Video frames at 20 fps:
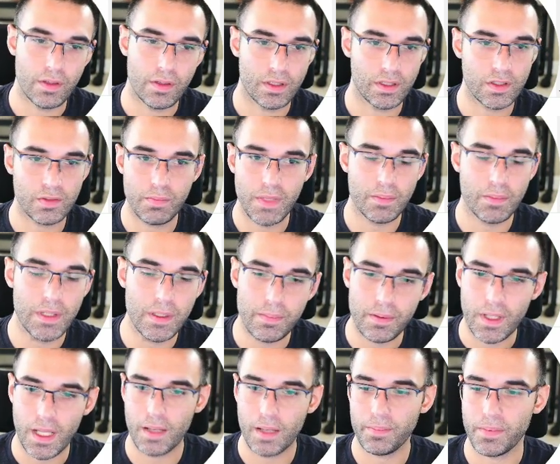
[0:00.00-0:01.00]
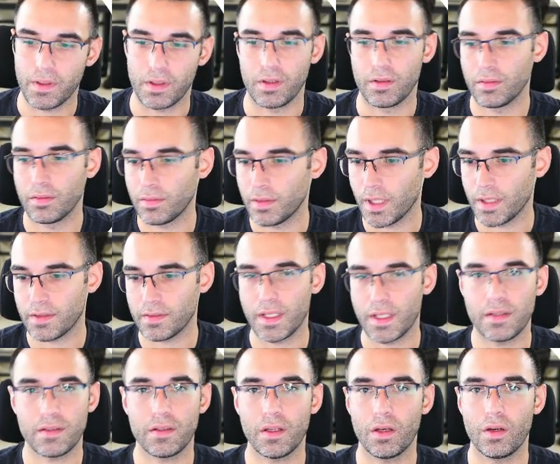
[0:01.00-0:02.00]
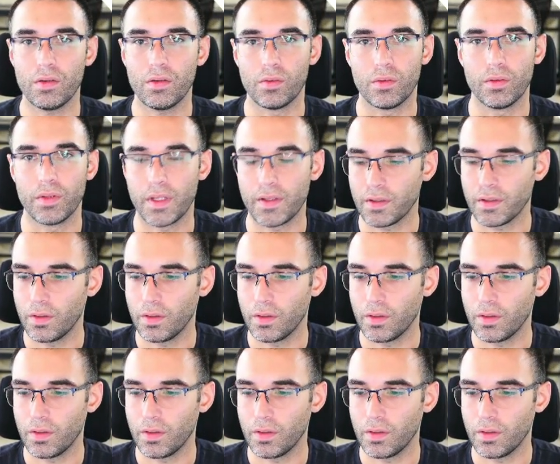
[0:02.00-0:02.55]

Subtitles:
just make people happy. That's the goal. That's the goal